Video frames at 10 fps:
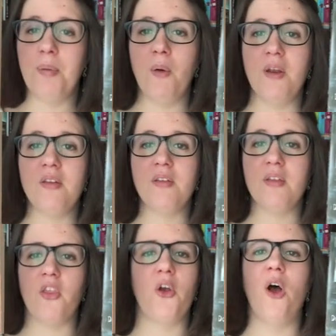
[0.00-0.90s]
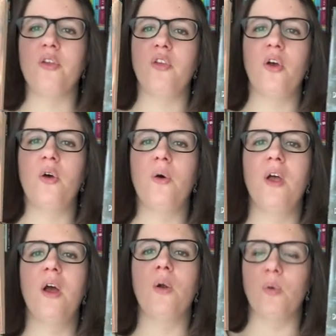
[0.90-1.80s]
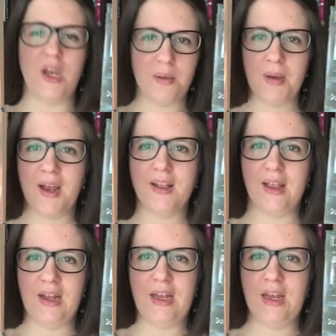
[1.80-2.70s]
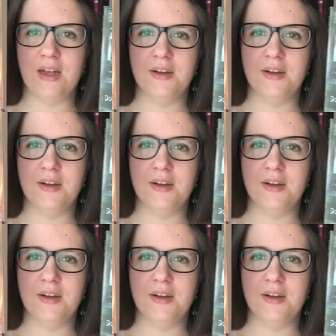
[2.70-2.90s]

Bonus that they're also written by a lady.